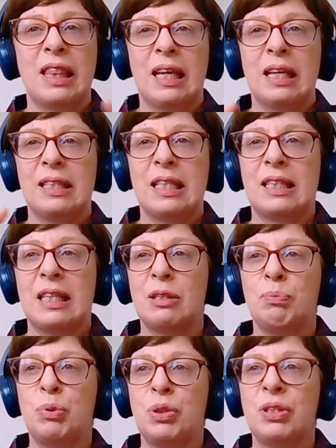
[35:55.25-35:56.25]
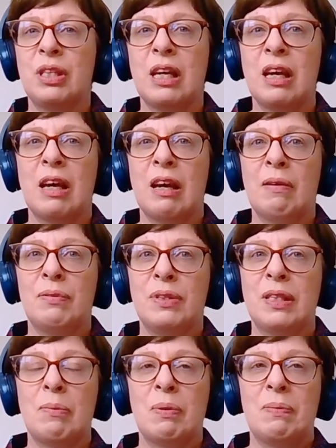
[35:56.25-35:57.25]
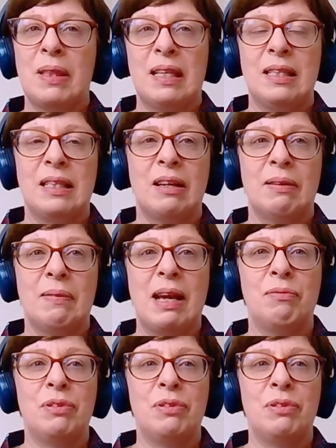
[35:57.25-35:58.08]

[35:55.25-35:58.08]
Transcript: I think, because it does preserve some of these kind of